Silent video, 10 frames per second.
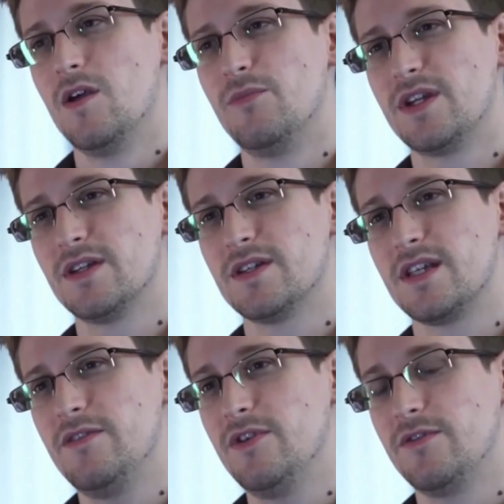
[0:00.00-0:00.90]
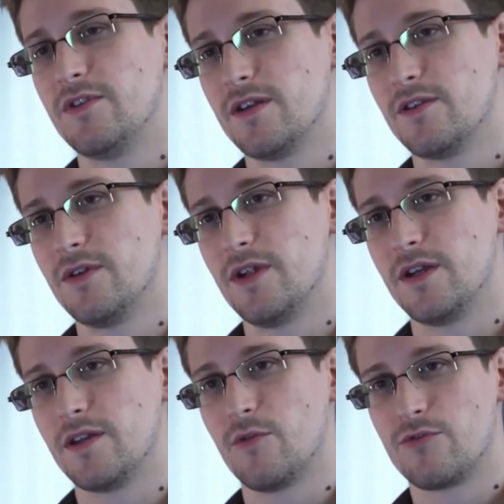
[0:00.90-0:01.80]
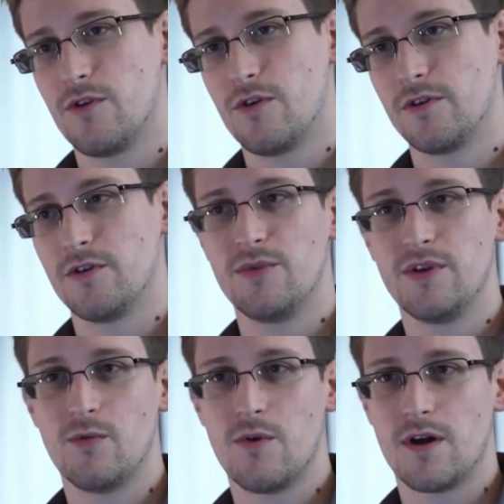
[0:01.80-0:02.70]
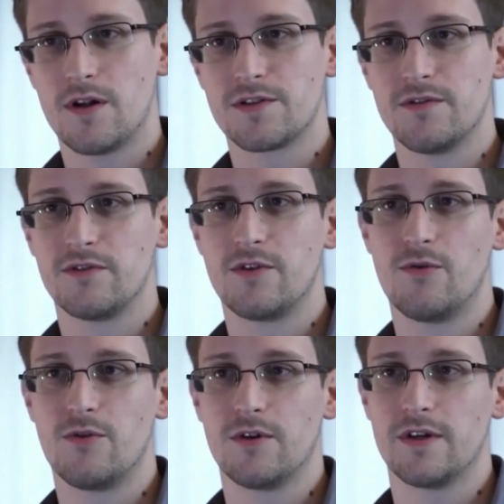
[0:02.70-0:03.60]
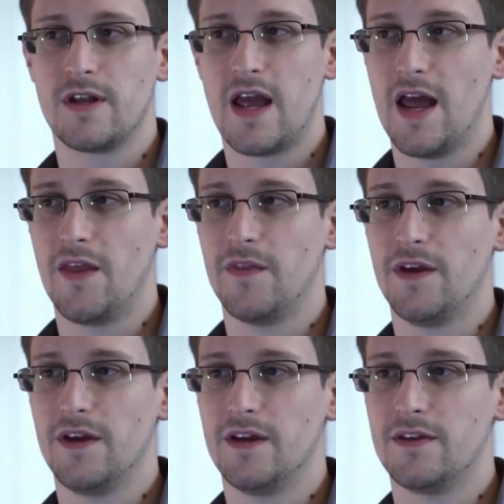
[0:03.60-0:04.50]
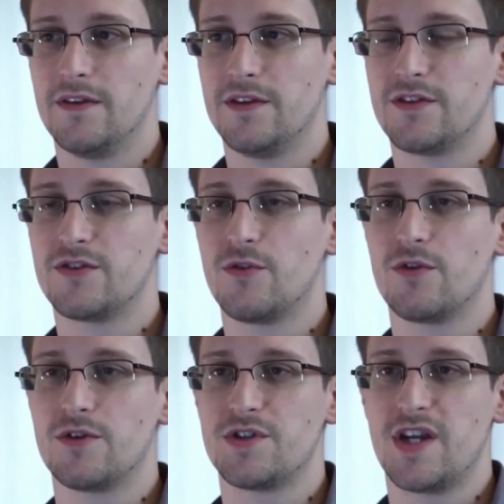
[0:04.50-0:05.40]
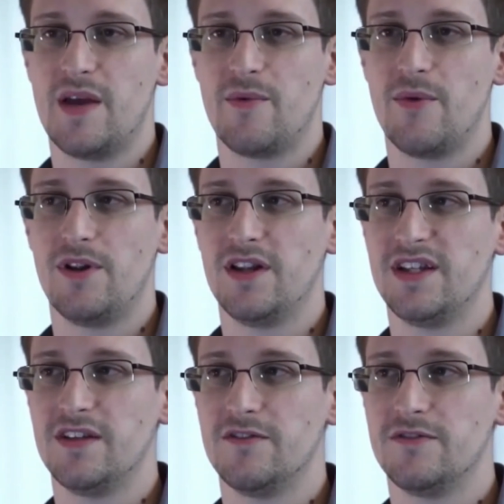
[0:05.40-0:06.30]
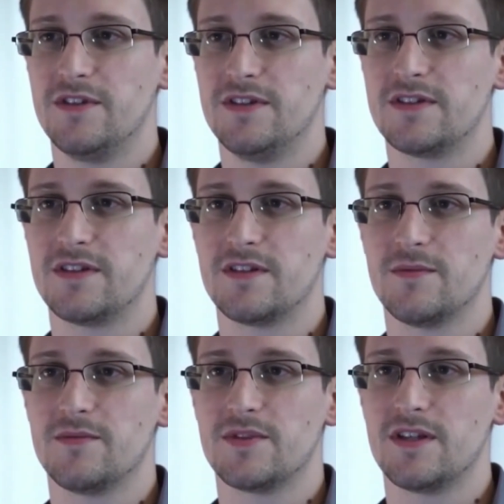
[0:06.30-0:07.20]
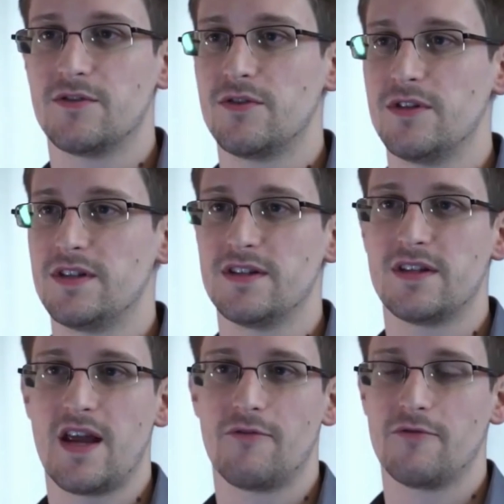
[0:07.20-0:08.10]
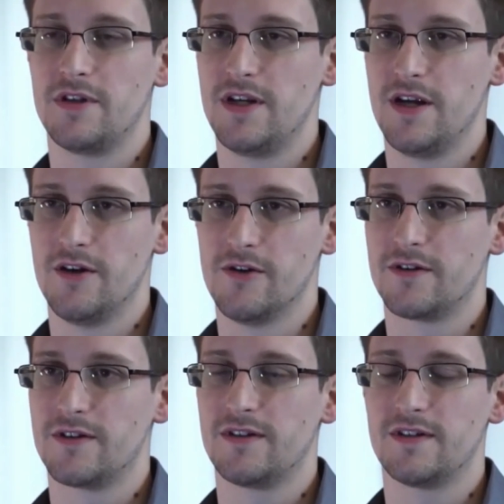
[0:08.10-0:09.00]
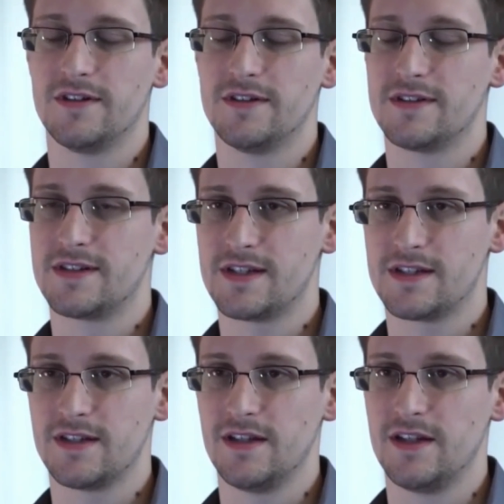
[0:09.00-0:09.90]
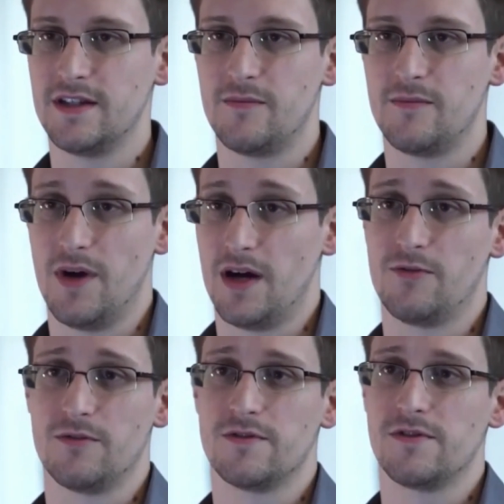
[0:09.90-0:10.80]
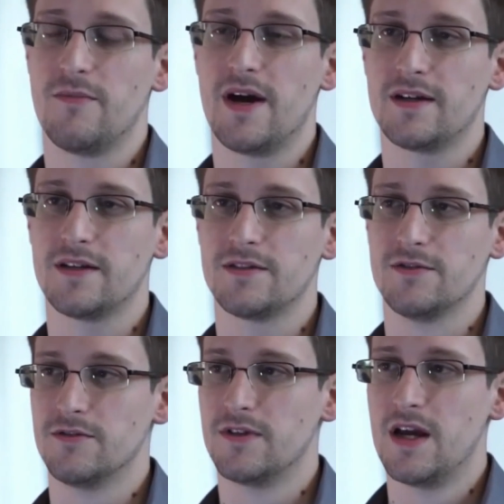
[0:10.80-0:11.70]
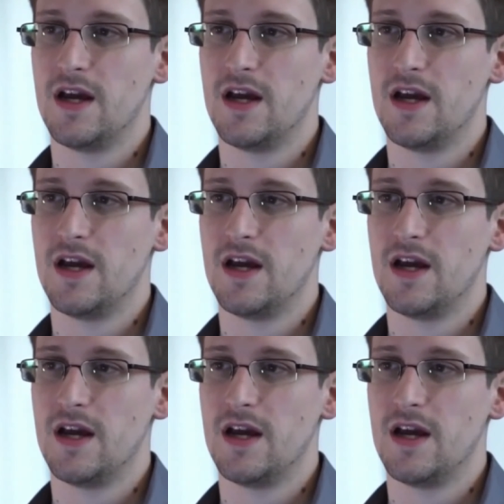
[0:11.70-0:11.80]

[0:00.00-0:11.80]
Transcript: Because even if you're not doing anything wrong, you're being watched and recorded. And the storage capability of these systems increases every year consistently by orders of magnitude,